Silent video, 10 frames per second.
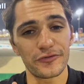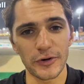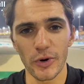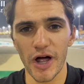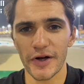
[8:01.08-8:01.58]

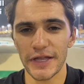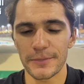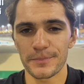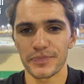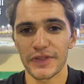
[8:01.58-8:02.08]
Ferrari.
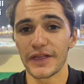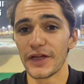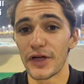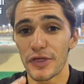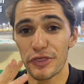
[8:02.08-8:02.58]

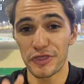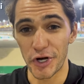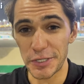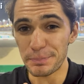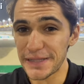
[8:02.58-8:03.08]

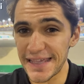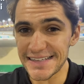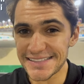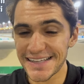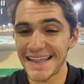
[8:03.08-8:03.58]
Third
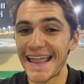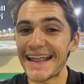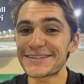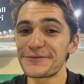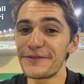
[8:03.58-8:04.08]
place,
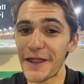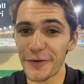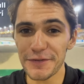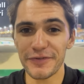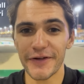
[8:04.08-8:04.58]
it's
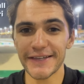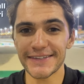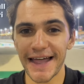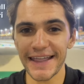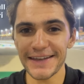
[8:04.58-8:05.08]
very very
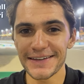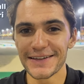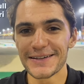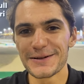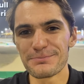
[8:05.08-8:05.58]
tight.
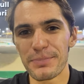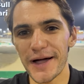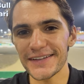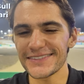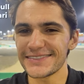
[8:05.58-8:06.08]

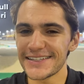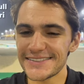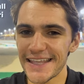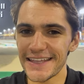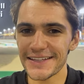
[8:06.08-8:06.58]
But let's
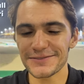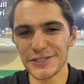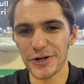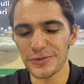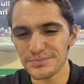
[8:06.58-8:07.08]
take it,
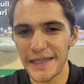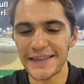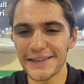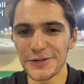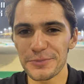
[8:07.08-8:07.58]
you know, make
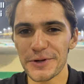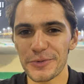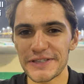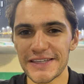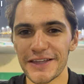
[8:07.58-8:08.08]
it a little bit
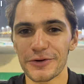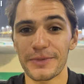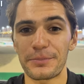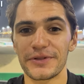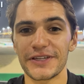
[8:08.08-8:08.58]
risky here with
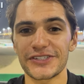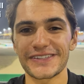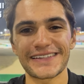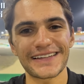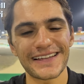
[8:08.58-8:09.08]
my
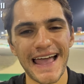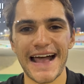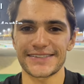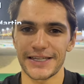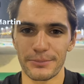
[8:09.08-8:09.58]
prediction.
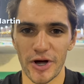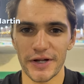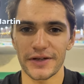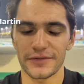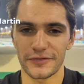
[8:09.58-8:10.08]
Aston
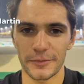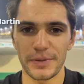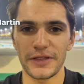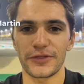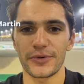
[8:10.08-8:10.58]
Martin for
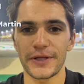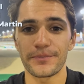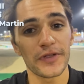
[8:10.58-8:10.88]
P3.